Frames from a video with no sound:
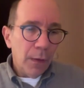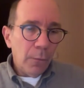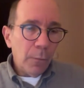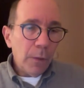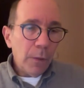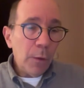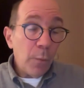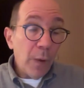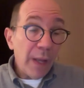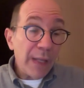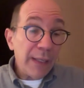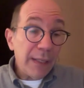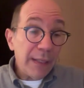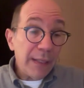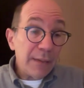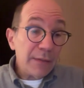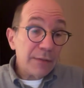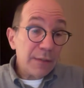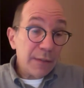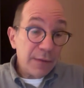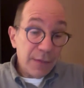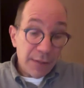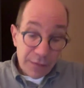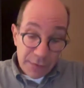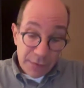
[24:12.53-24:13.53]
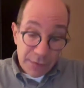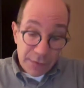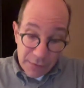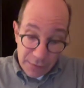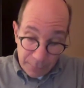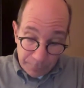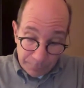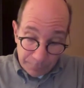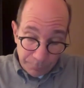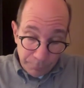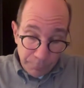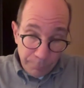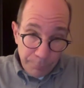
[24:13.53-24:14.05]
We went into these
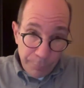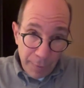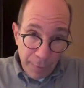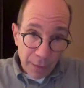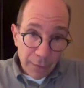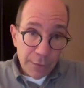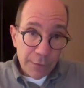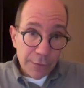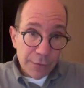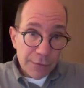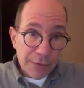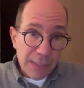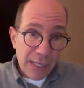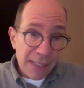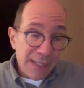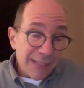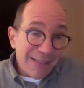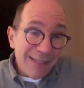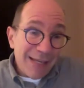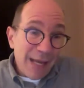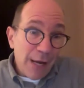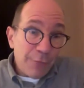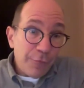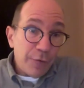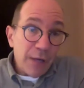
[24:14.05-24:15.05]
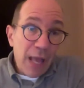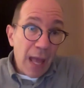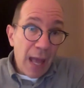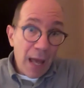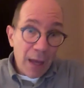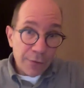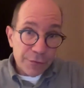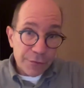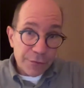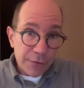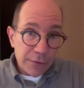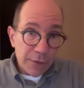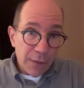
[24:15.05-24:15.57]
bunkers," and he said every
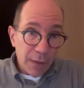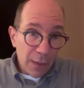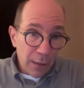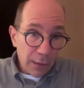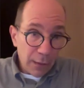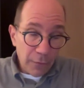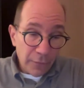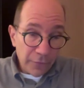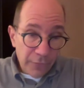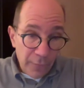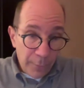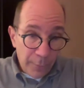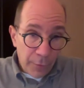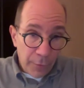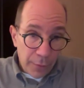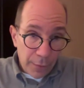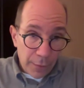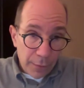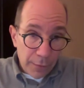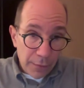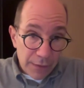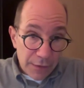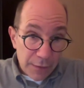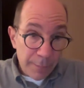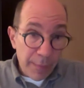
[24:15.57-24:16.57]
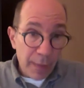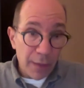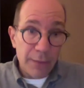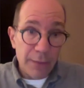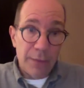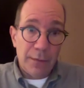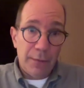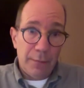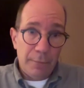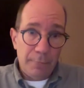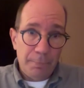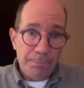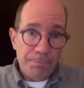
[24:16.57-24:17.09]
house along the border is a
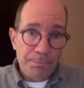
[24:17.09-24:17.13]
bunker.